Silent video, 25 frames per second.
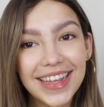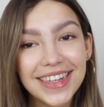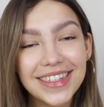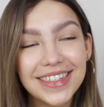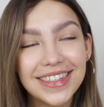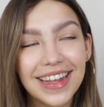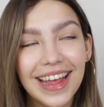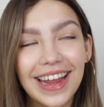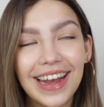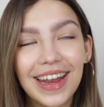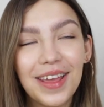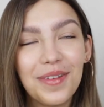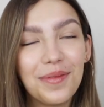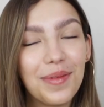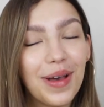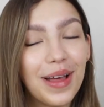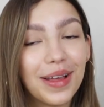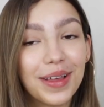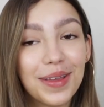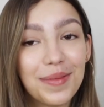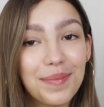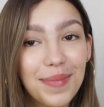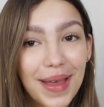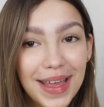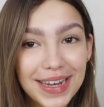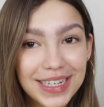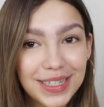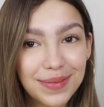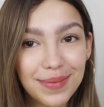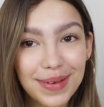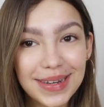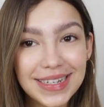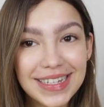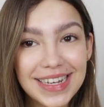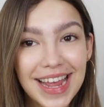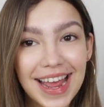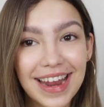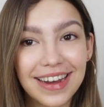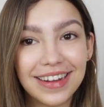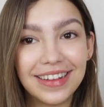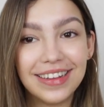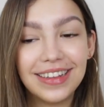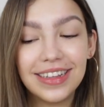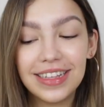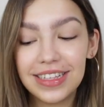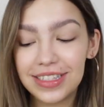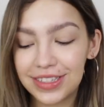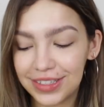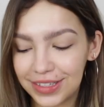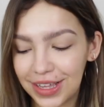it's Charlotte, welcome back to my
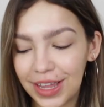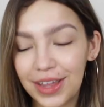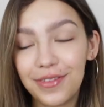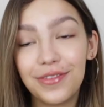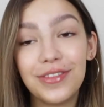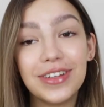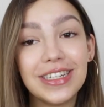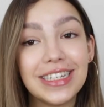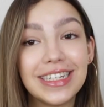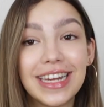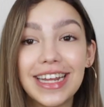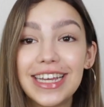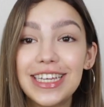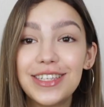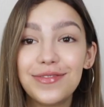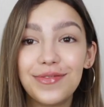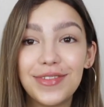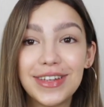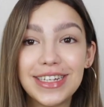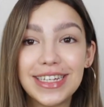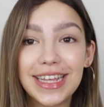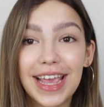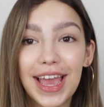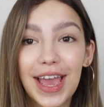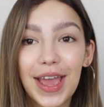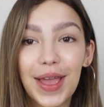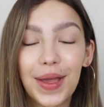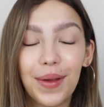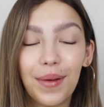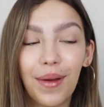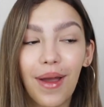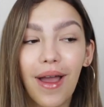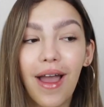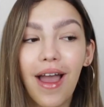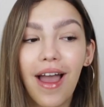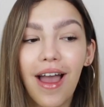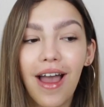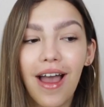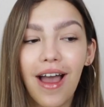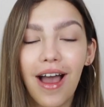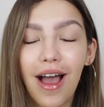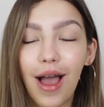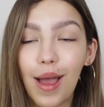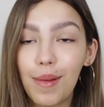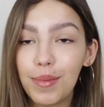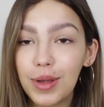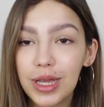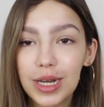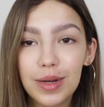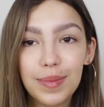channel. So for today's video,
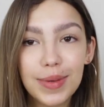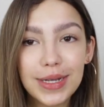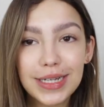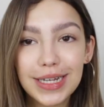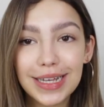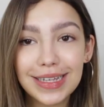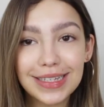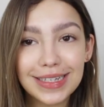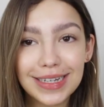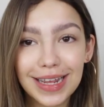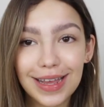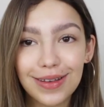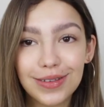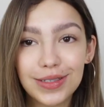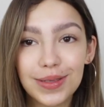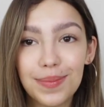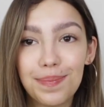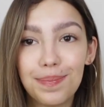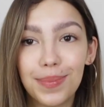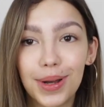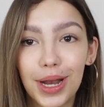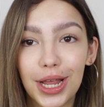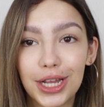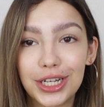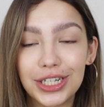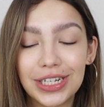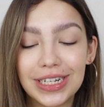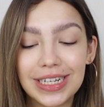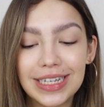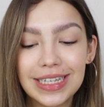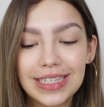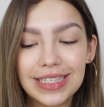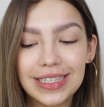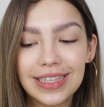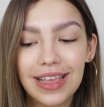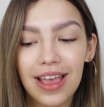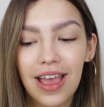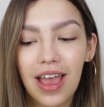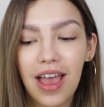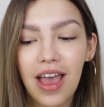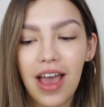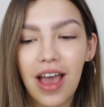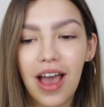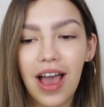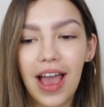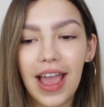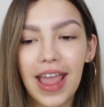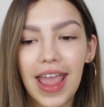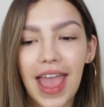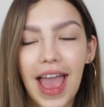I'm going to be testing out some blushes.
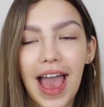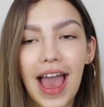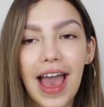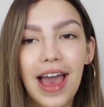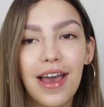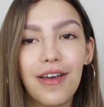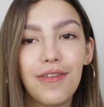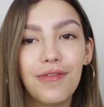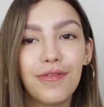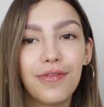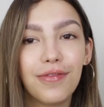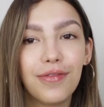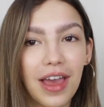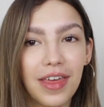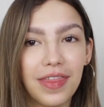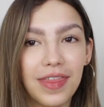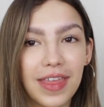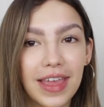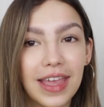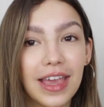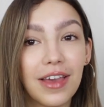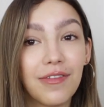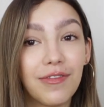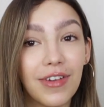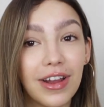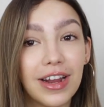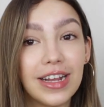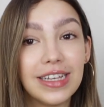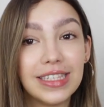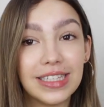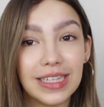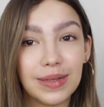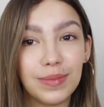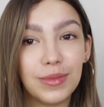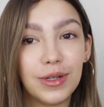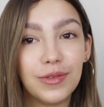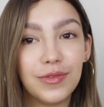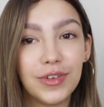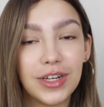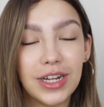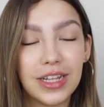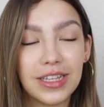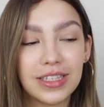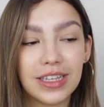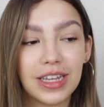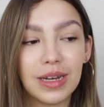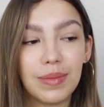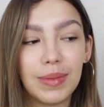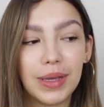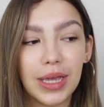I have, I think, a very similar video
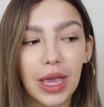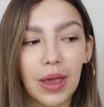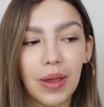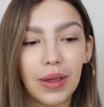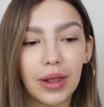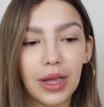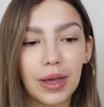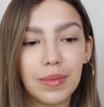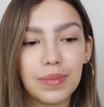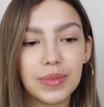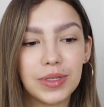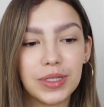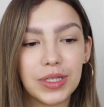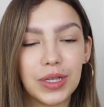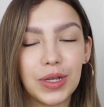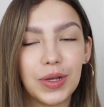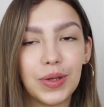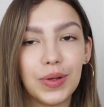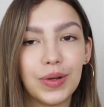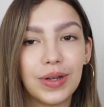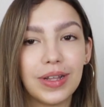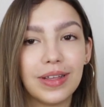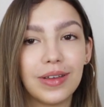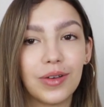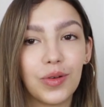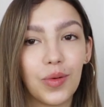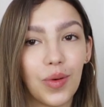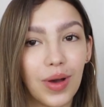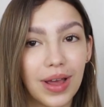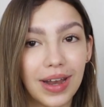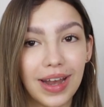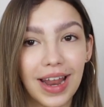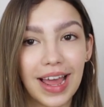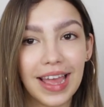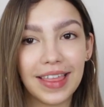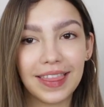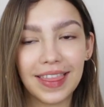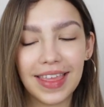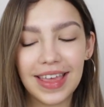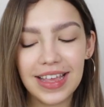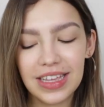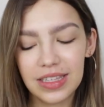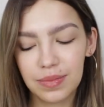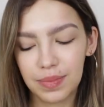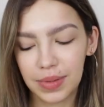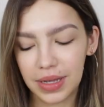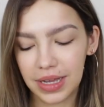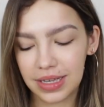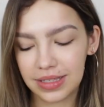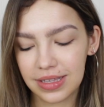that's going to be going up soon quite like
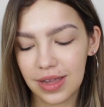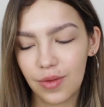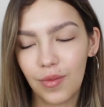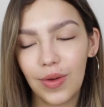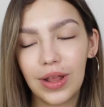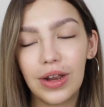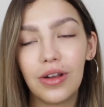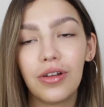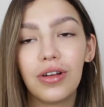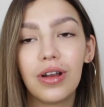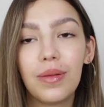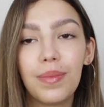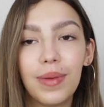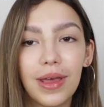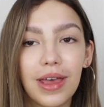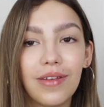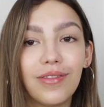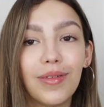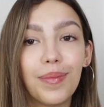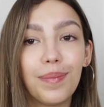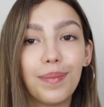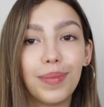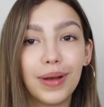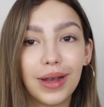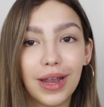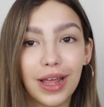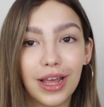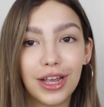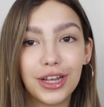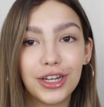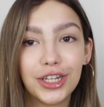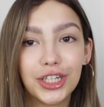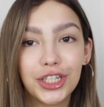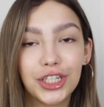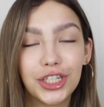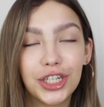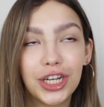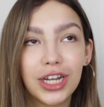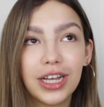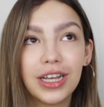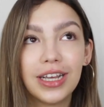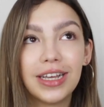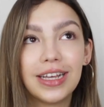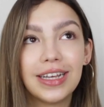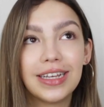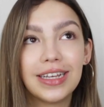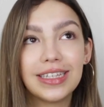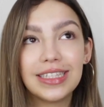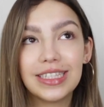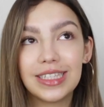this because I went on a bit of a blush
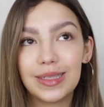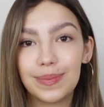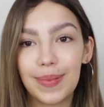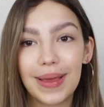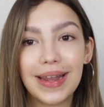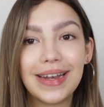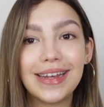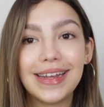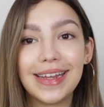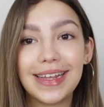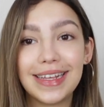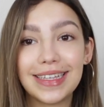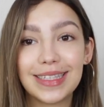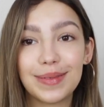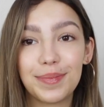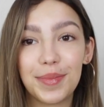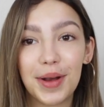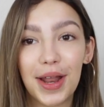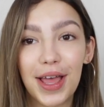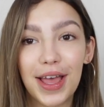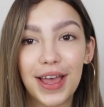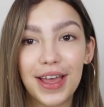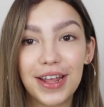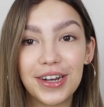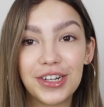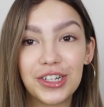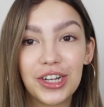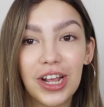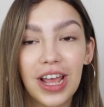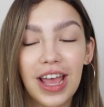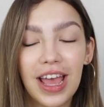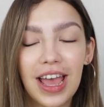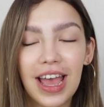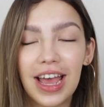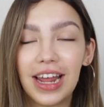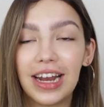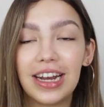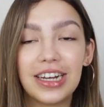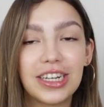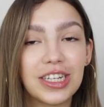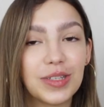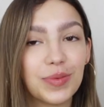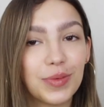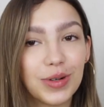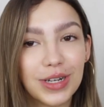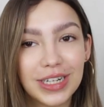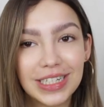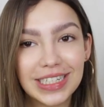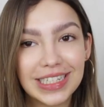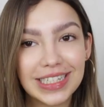spending splurge and I
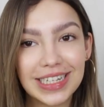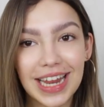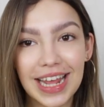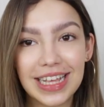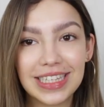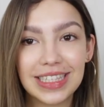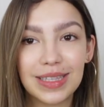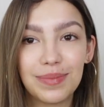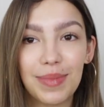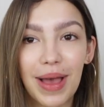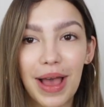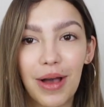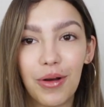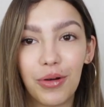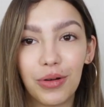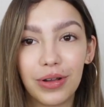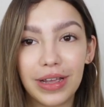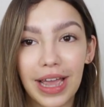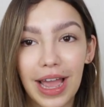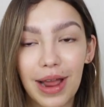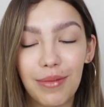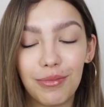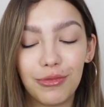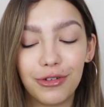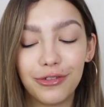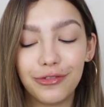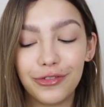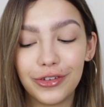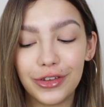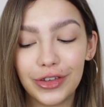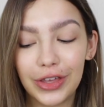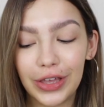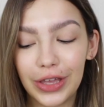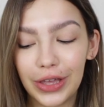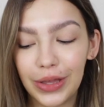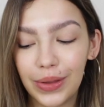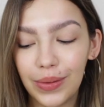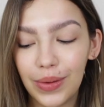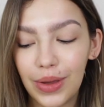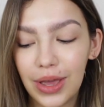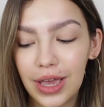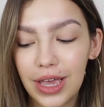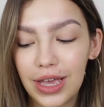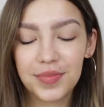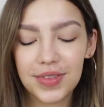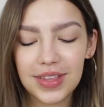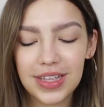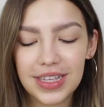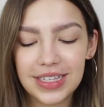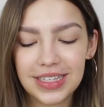just wanted to test them out on camera for you.
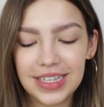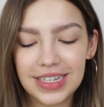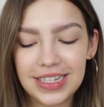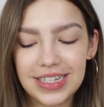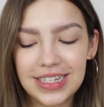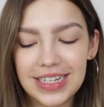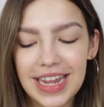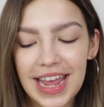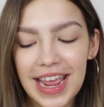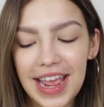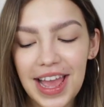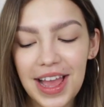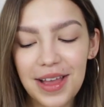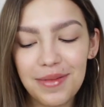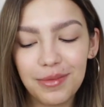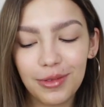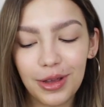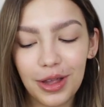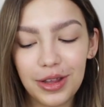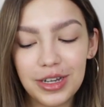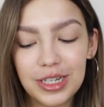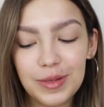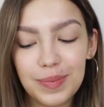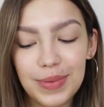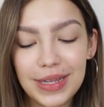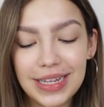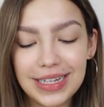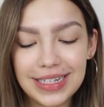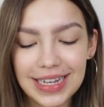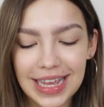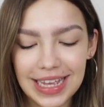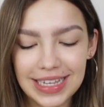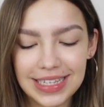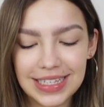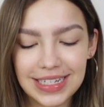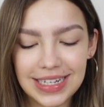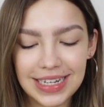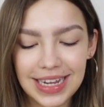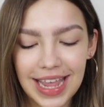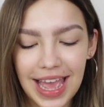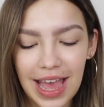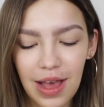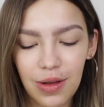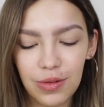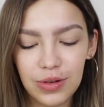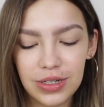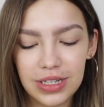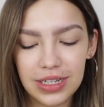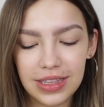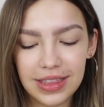So today I'm going to be testing
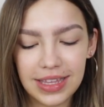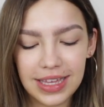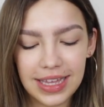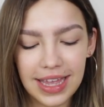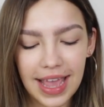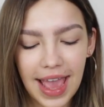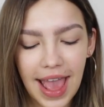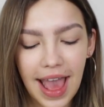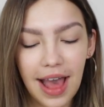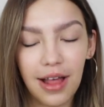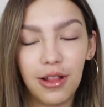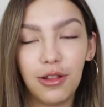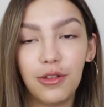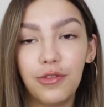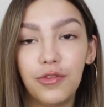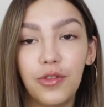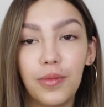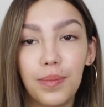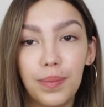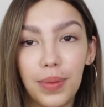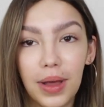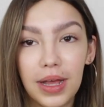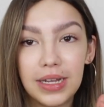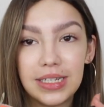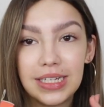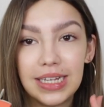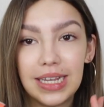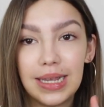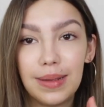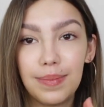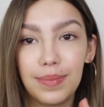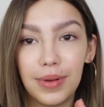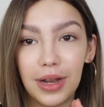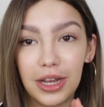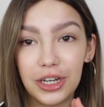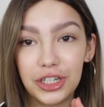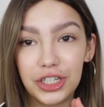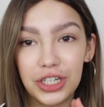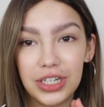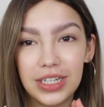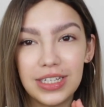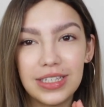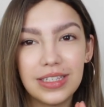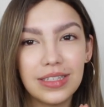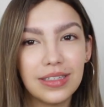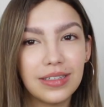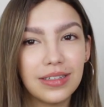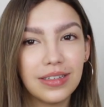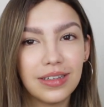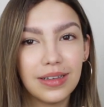out the e.l.f. Putty
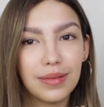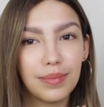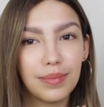blushes.